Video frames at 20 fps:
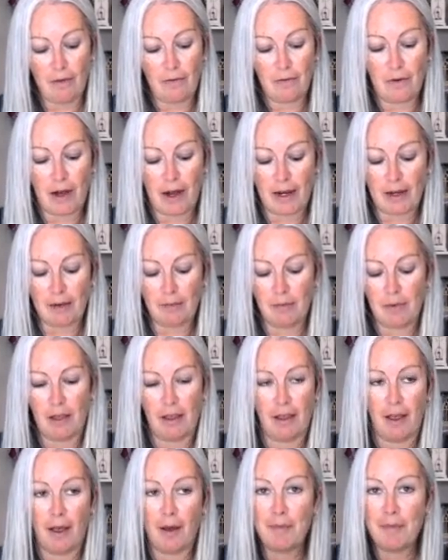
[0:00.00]
frame
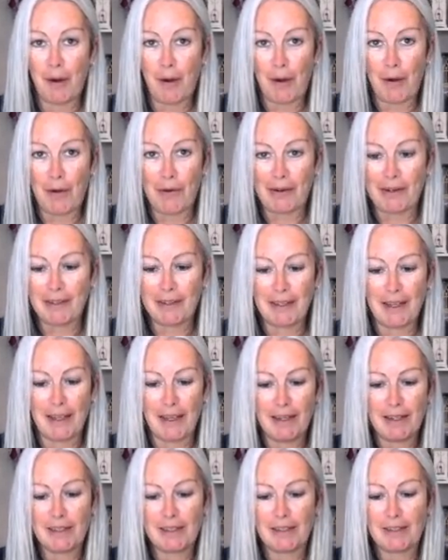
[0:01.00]
behind
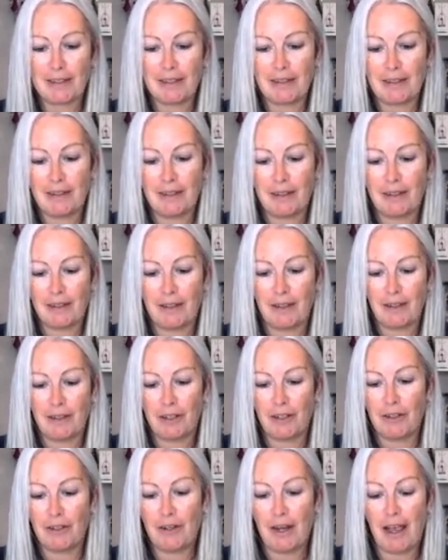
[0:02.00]
this,
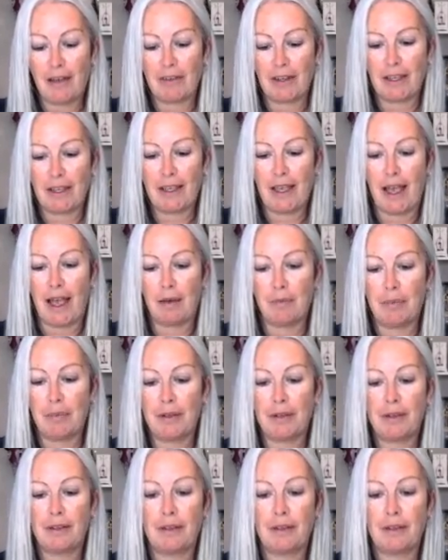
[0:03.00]
you'd have a gap.